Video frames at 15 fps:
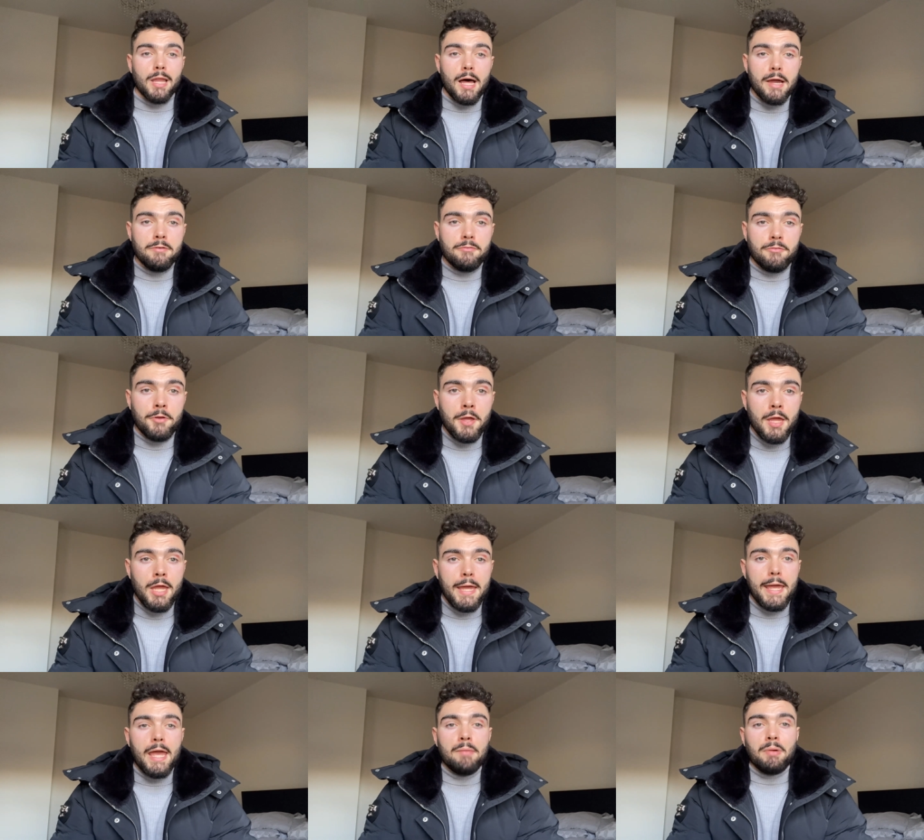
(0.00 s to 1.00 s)
life.
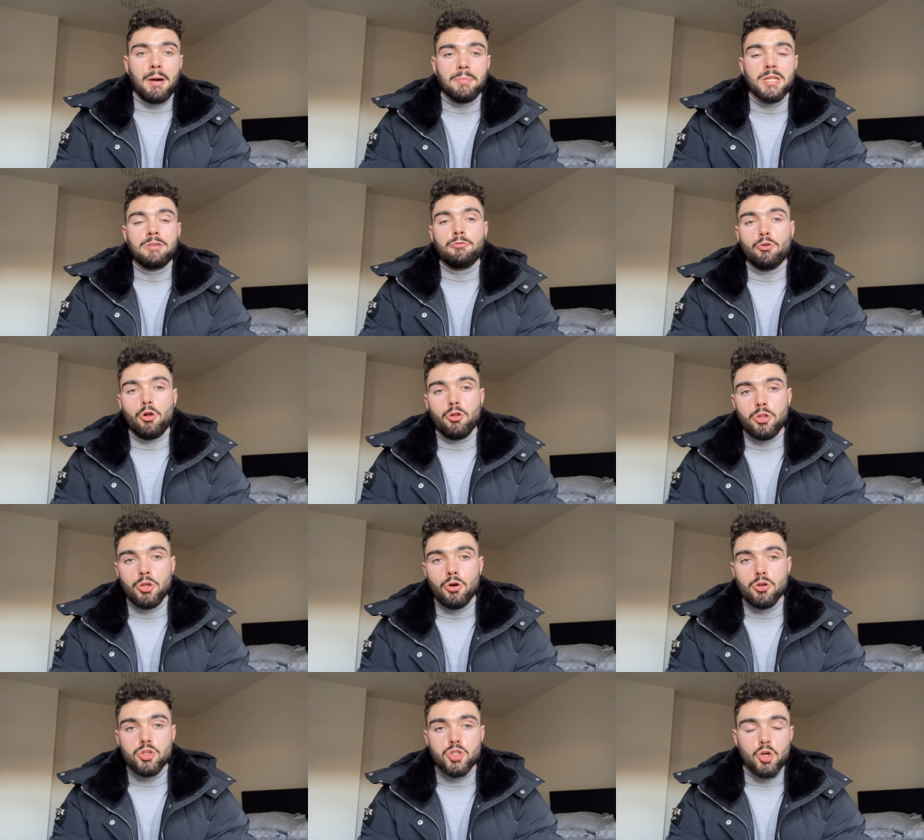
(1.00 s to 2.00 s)
Uh, but I believe we're all, you
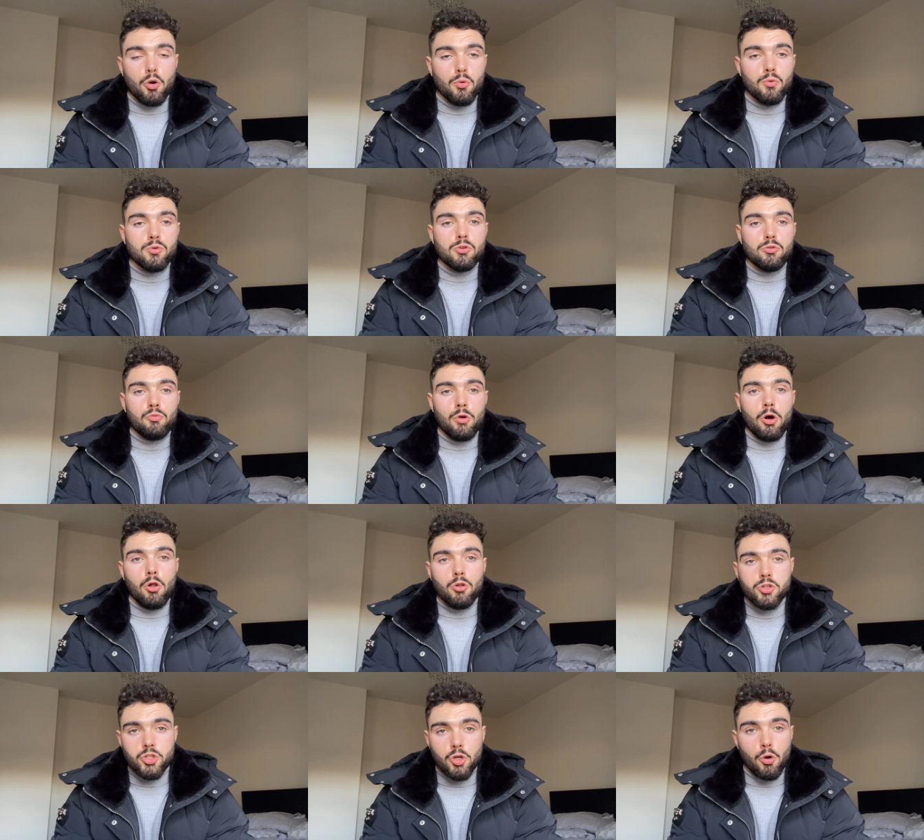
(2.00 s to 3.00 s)
know, soul, we're
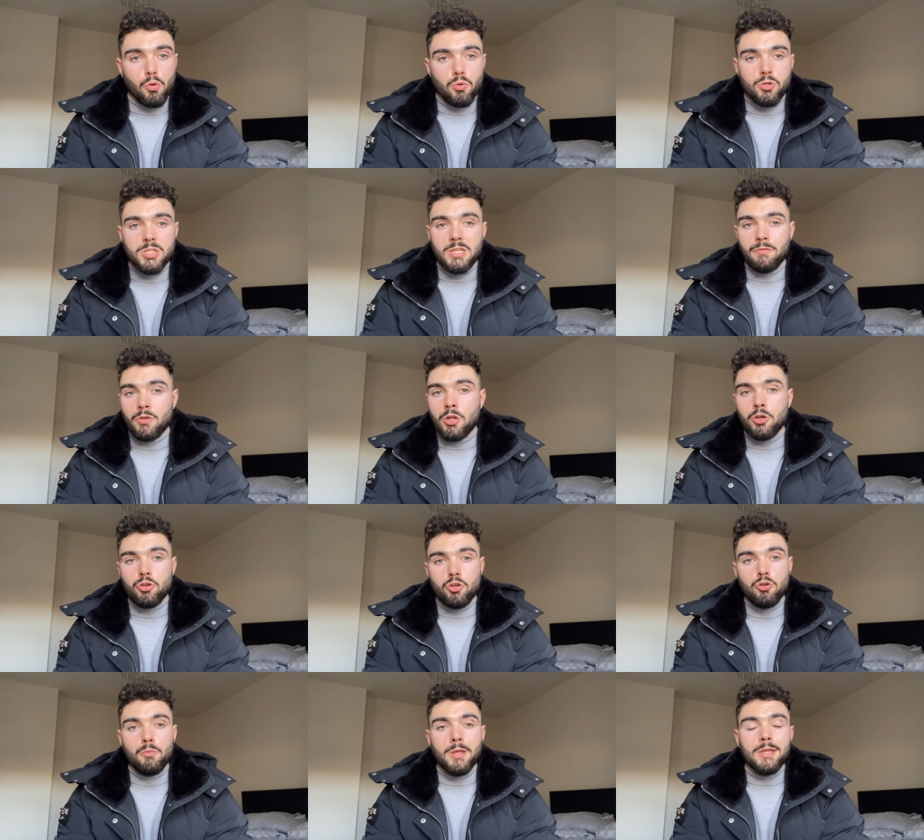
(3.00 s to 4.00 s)
all souls living a
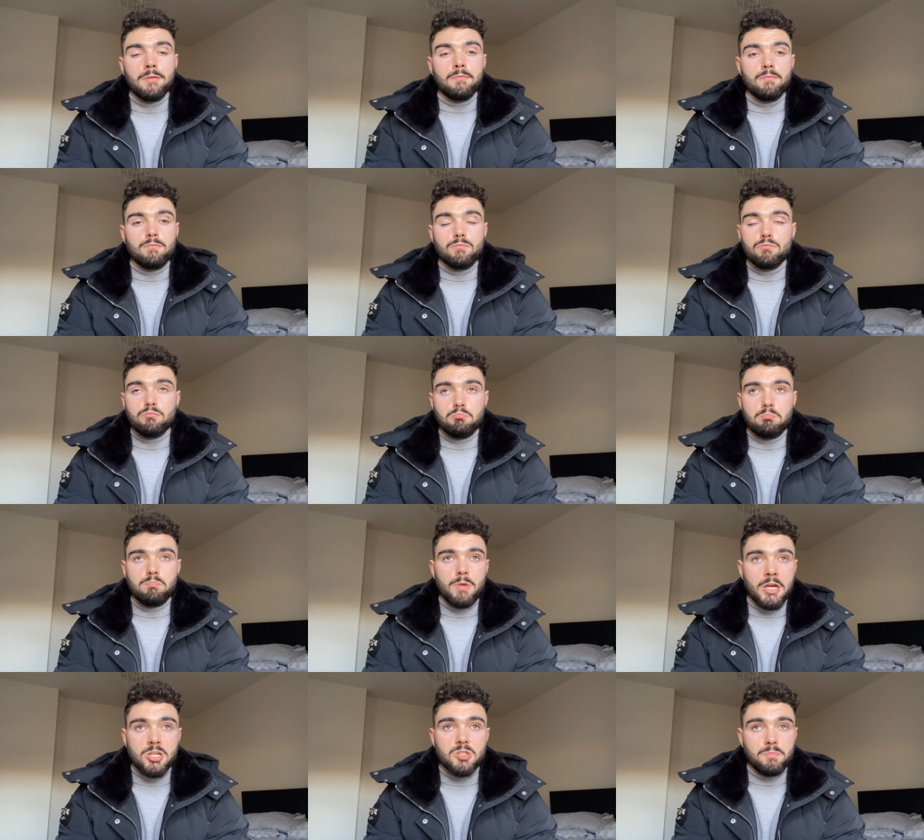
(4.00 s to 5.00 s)
human
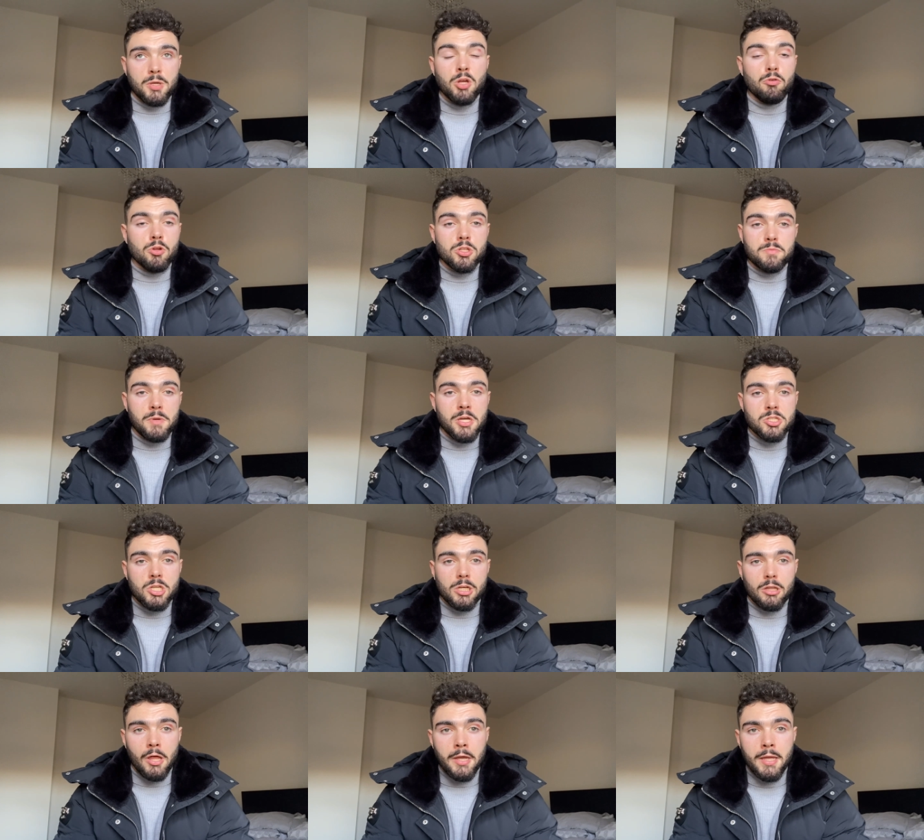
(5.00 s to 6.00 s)
experience,
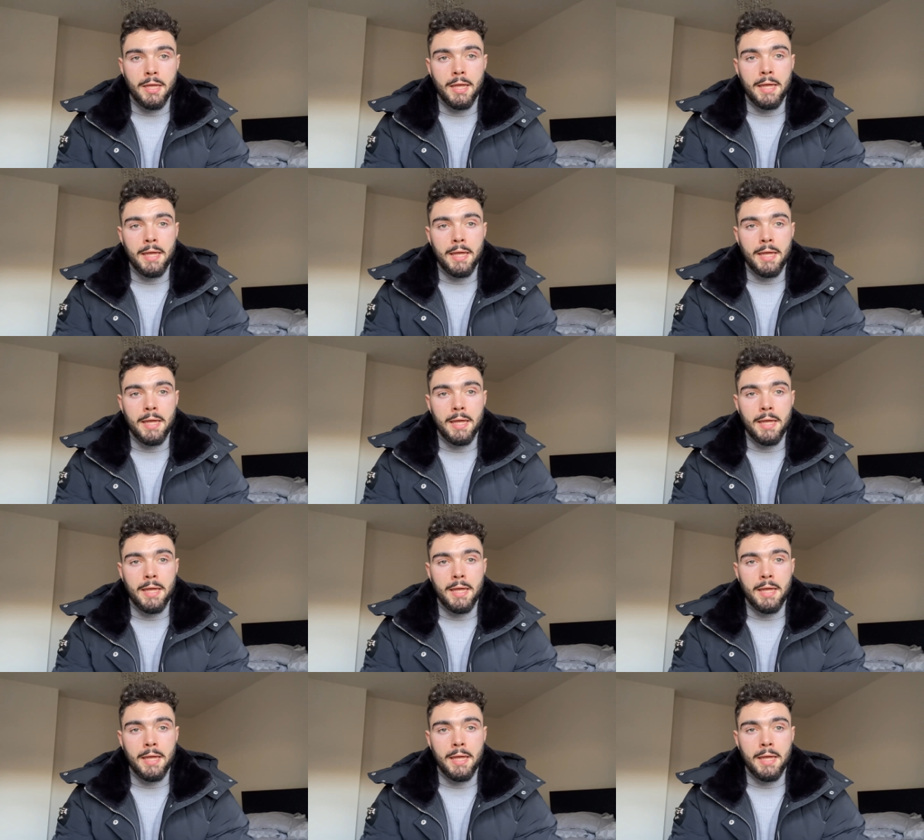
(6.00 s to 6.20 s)
basically.